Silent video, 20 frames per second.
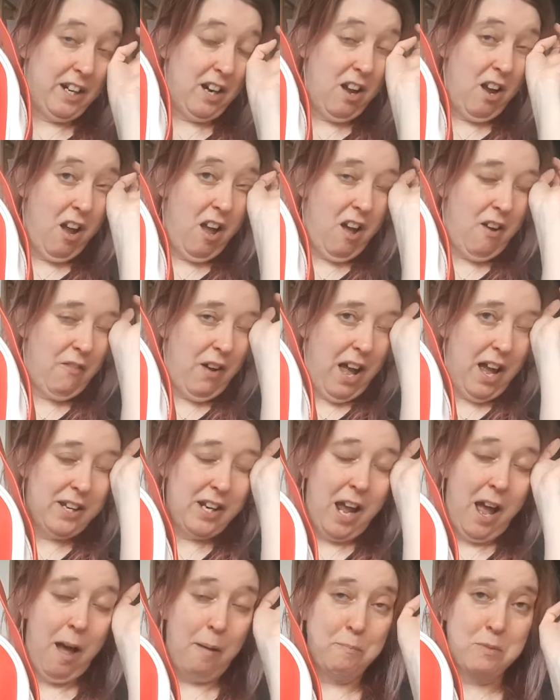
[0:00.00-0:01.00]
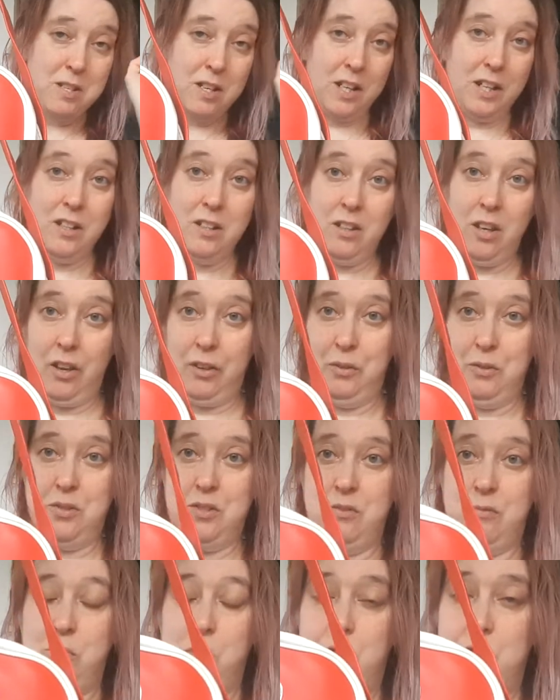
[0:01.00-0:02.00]
I have had absolutely loads
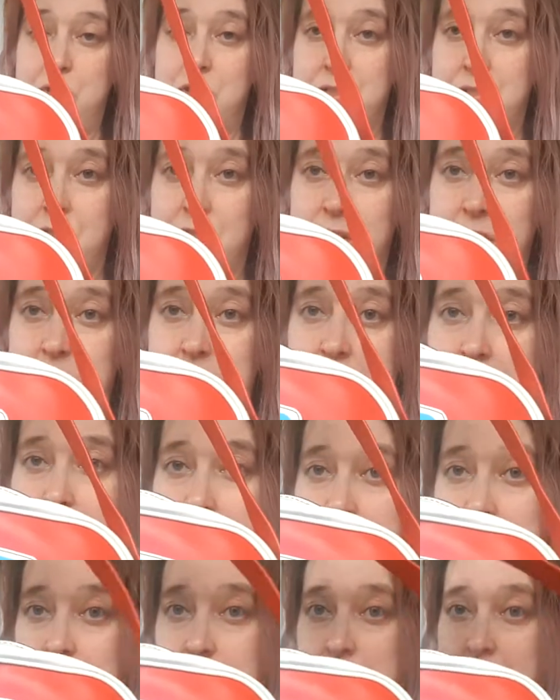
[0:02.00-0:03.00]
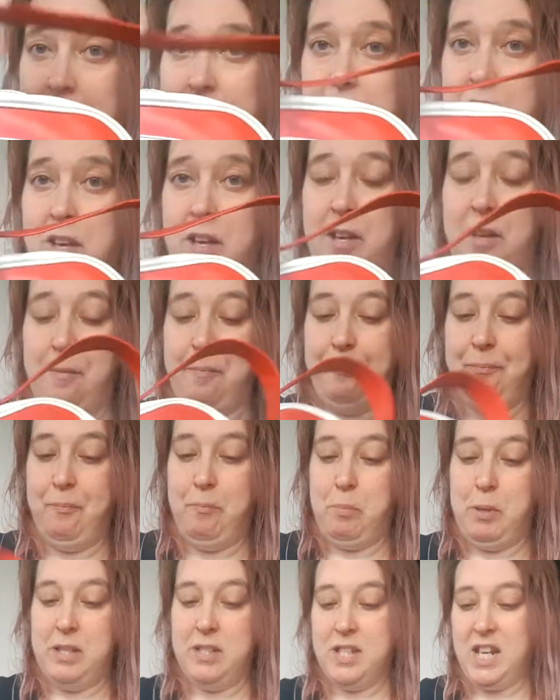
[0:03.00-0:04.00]
of watches on this, but
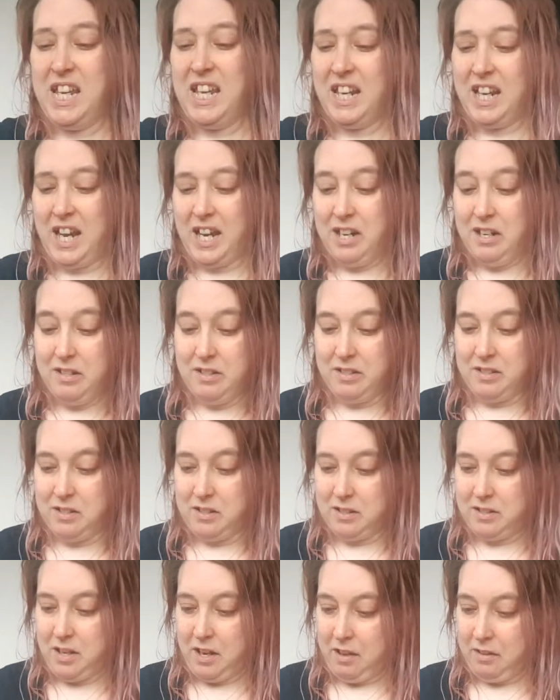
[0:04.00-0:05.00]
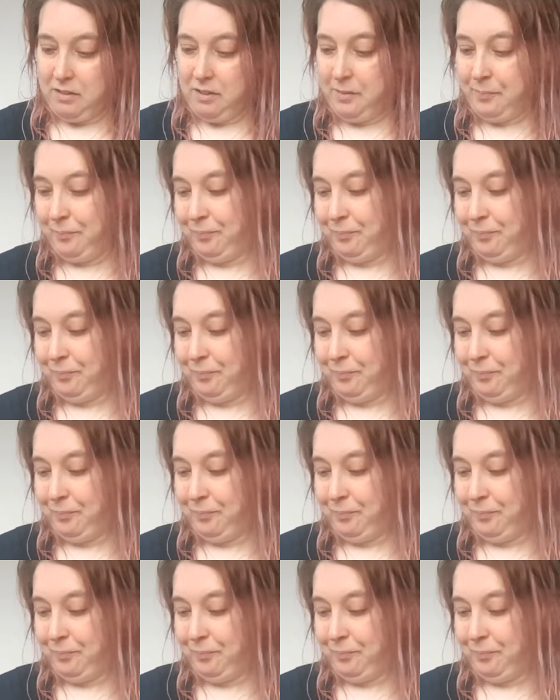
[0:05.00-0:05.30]
it's taken ages to sell.